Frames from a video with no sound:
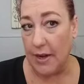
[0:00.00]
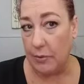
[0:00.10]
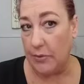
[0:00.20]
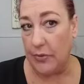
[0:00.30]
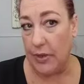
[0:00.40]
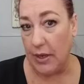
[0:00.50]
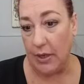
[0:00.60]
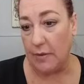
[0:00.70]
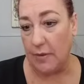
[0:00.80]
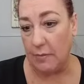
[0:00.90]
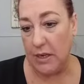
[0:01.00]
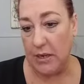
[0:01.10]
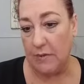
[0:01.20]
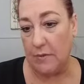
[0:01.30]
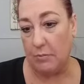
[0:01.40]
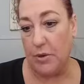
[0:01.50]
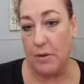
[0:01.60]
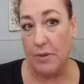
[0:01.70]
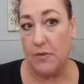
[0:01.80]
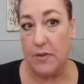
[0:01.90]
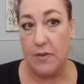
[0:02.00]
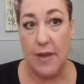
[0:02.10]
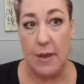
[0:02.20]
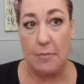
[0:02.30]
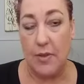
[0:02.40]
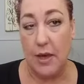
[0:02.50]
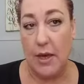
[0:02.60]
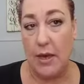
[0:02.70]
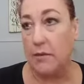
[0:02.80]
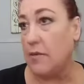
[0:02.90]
I would think, because I mean it's pretty much the same thing.